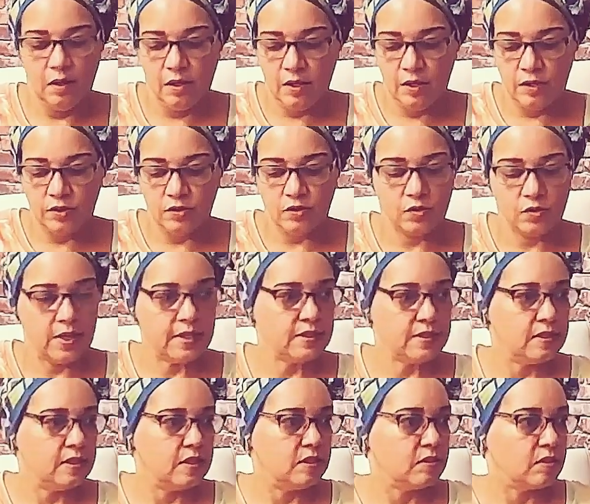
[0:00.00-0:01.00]
dress
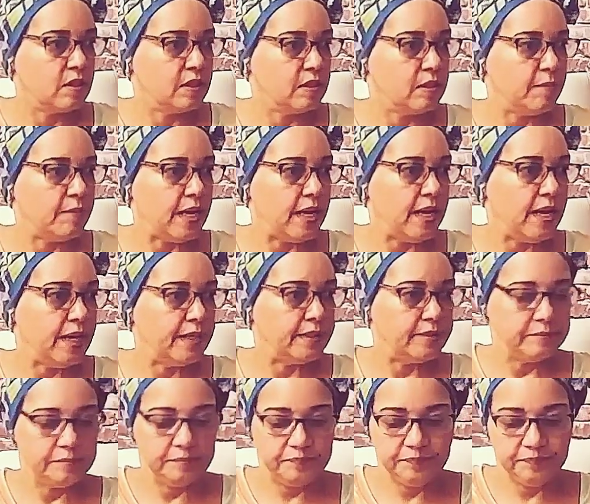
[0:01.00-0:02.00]
is on the bottom.
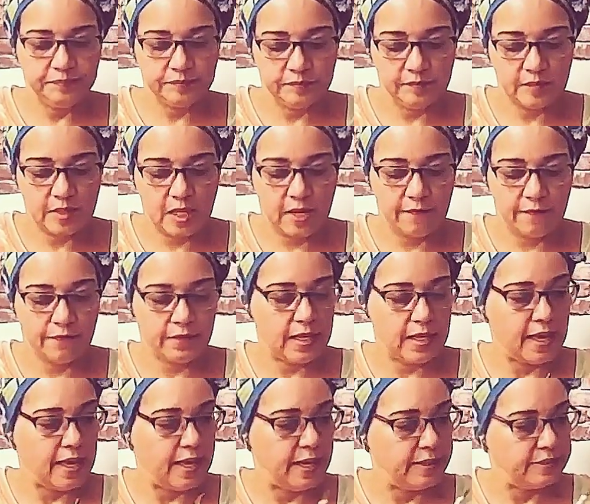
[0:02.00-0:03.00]
I
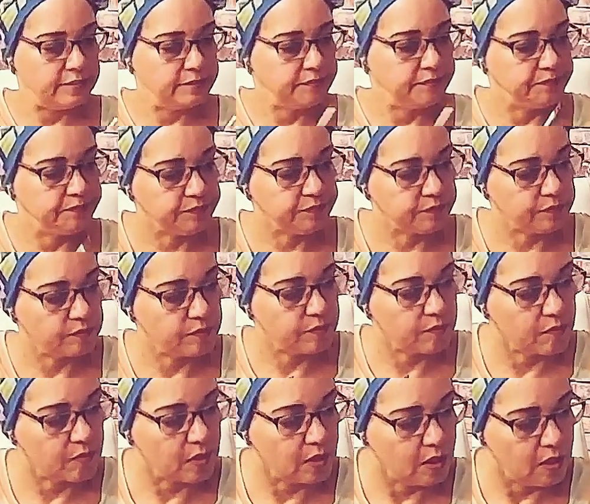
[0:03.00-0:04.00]
forgot.
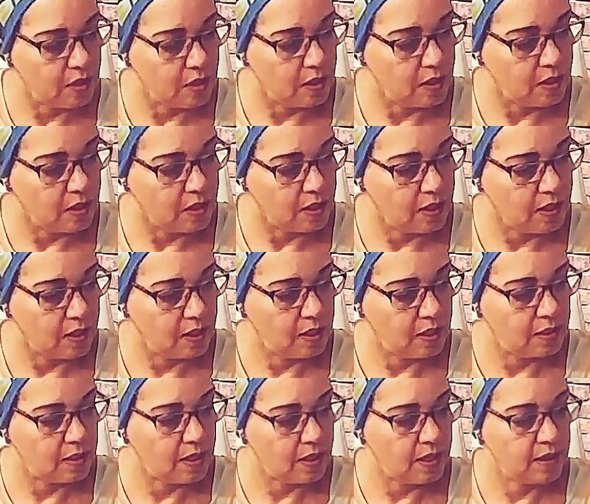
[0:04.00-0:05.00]

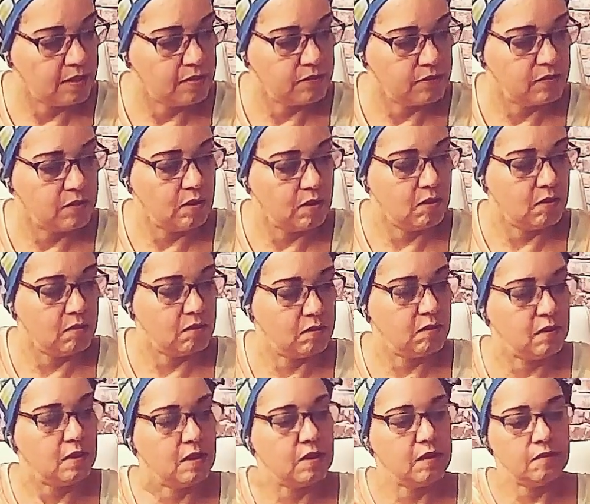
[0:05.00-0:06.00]
And I don't know.
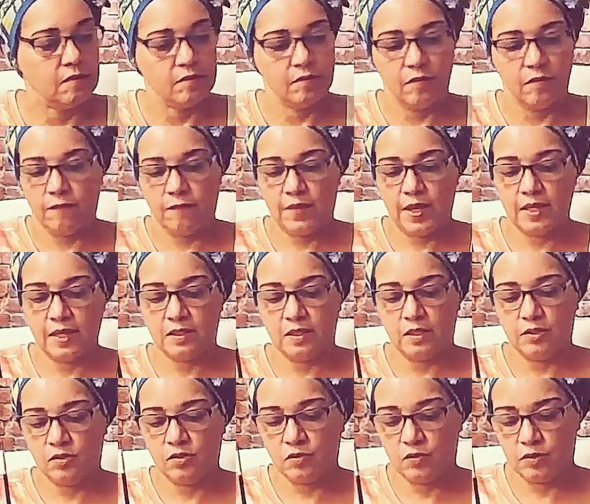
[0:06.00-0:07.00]
The fact
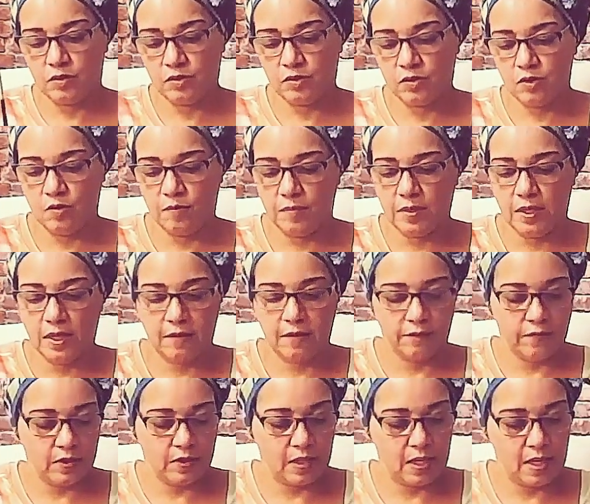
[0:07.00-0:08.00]
that George told me I
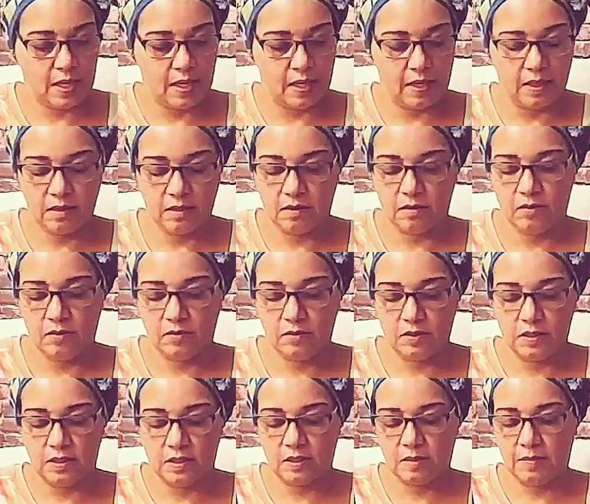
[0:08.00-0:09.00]
forgot, or
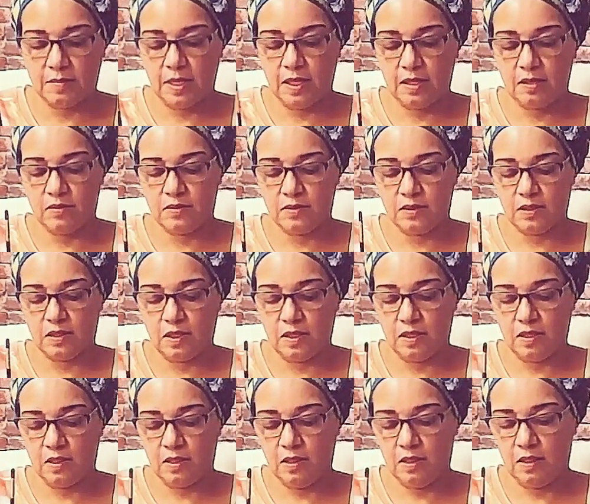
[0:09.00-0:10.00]
did somebody else say
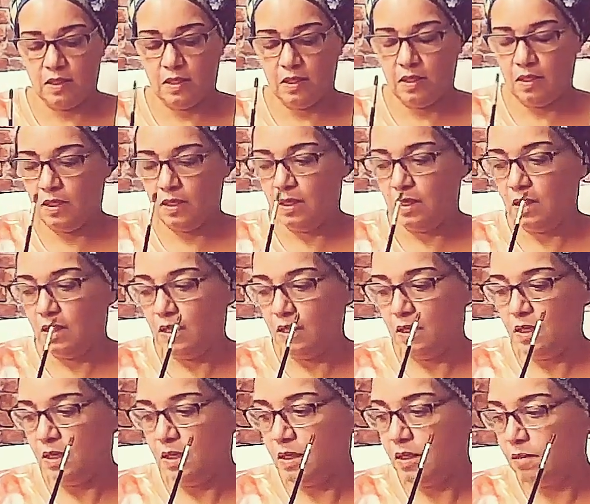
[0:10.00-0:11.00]
it,
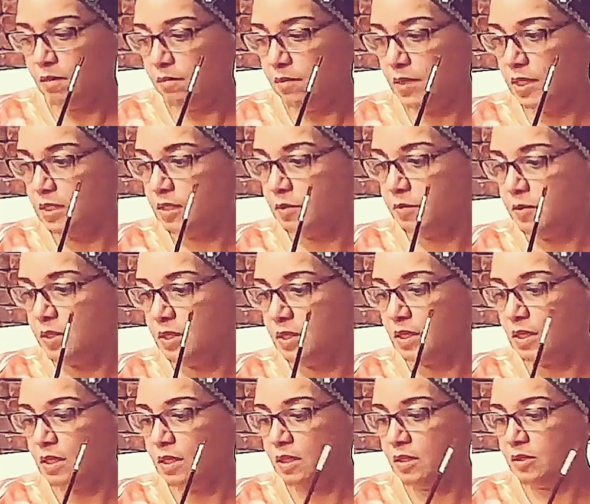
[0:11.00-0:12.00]
makes me
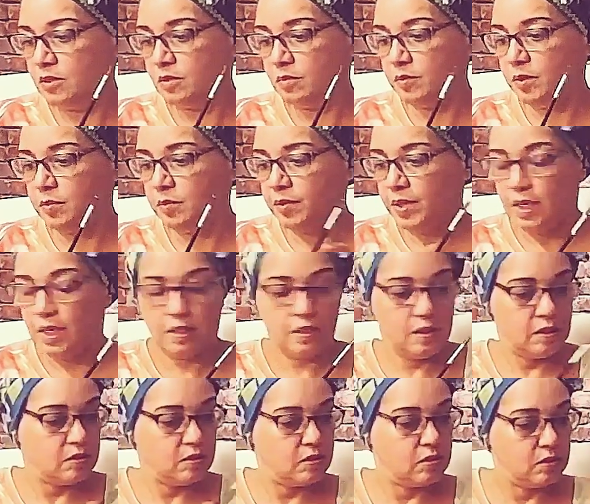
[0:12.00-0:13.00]
think he should be
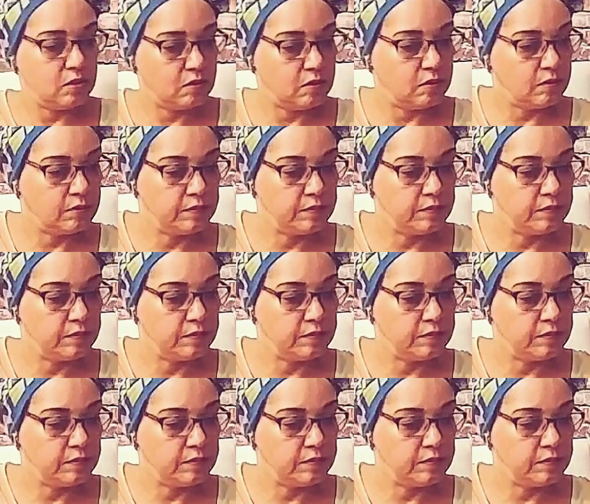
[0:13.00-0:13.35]
painting too.